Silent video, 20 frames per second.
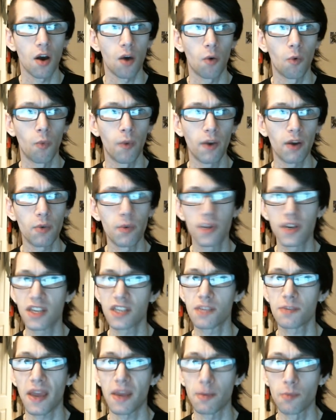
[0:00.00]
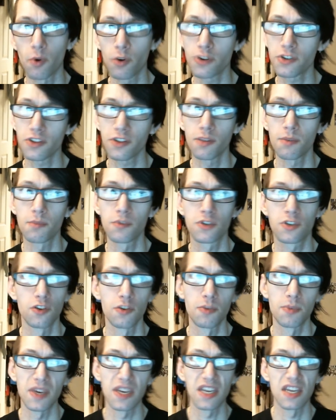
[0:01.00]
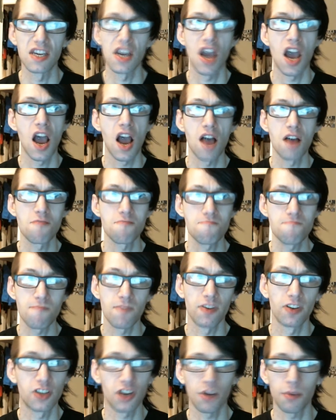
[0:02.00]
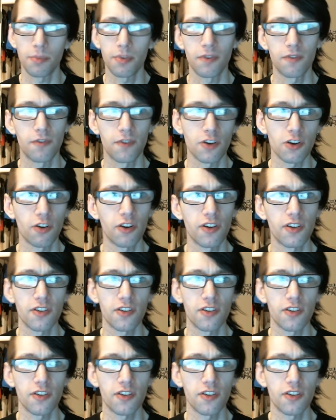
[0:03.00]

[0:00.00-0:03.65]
Well, we'd expect most of them to be jumping for joy.